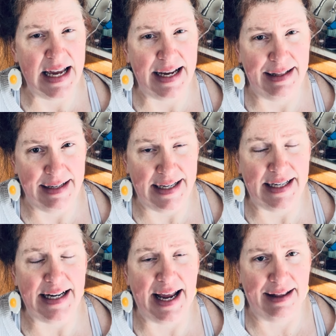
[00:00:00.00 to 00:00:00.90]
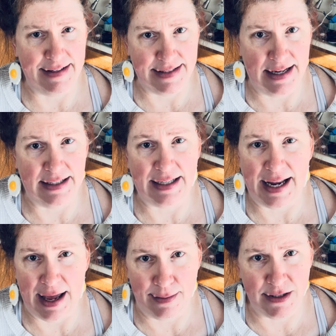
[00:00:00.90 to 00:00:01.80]
in the heat and the sun, and I
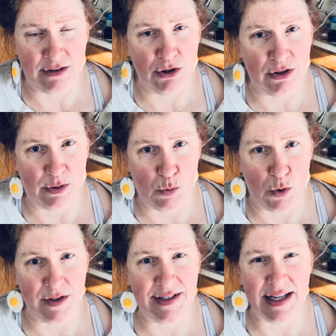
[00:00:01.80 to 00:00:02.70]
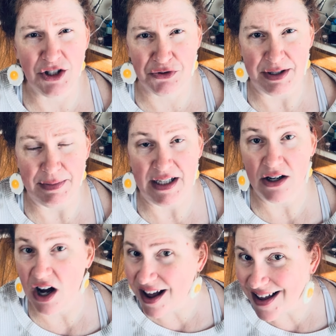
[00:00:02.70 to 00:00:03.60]
absolutely wore sunscreen
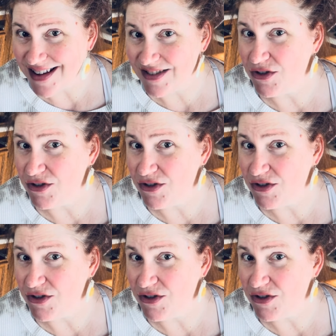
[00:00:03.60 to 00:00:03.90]
because,